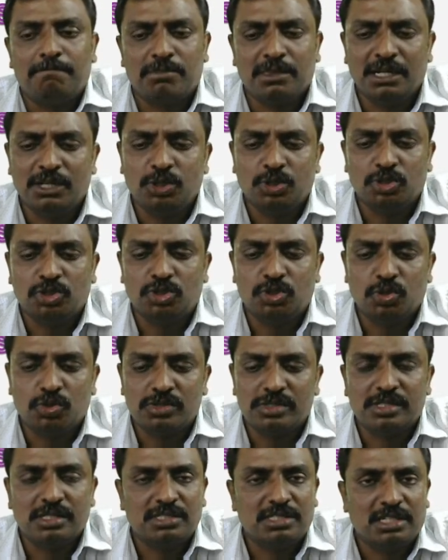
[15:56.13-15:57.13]
Then you could
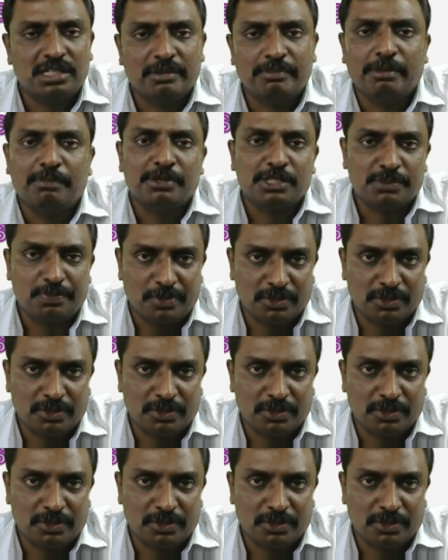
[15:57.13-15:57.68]
choose the general purpose